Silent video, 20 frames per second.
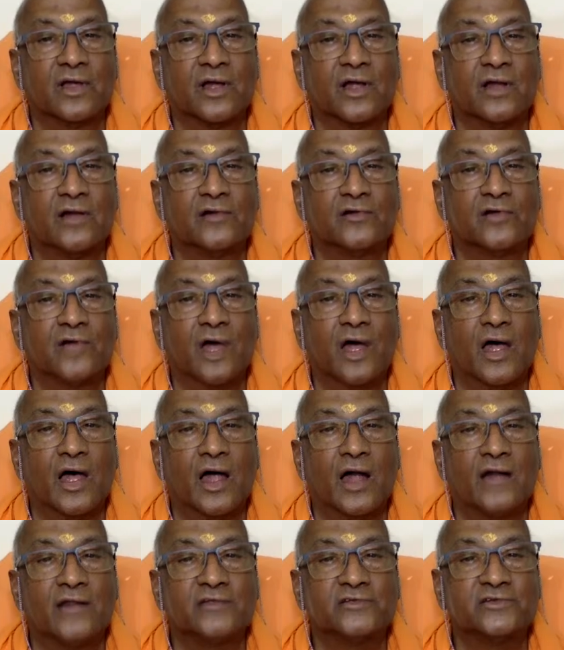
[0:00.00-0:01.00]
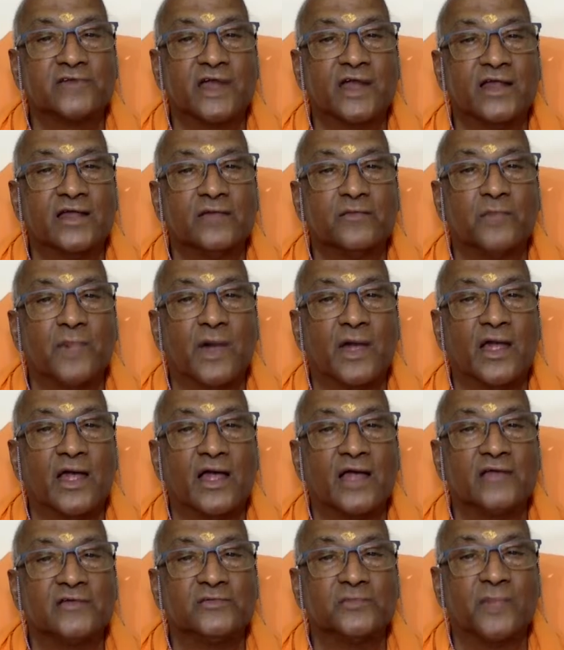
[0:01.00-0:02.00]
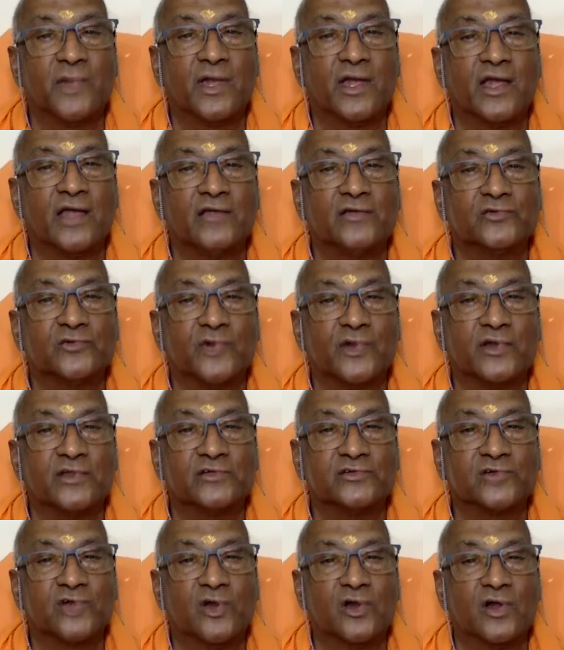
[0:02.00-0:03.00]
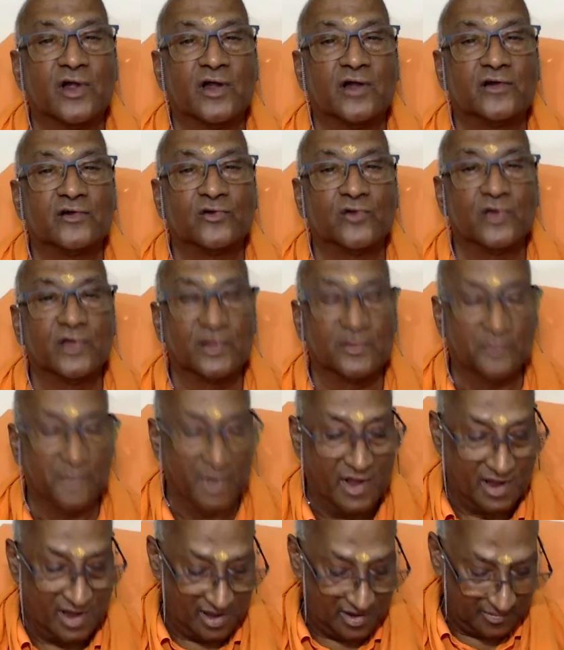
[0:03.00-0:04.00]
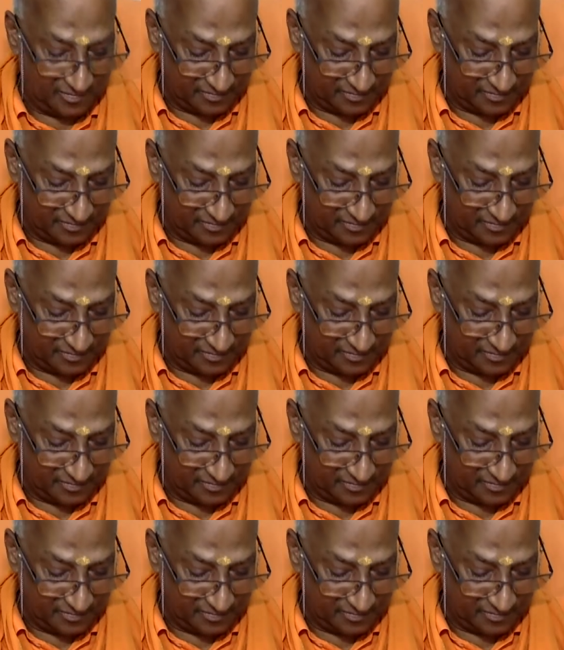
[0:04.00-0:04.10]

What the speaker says: Understanding Maya as Maya is what is called controlling Maya.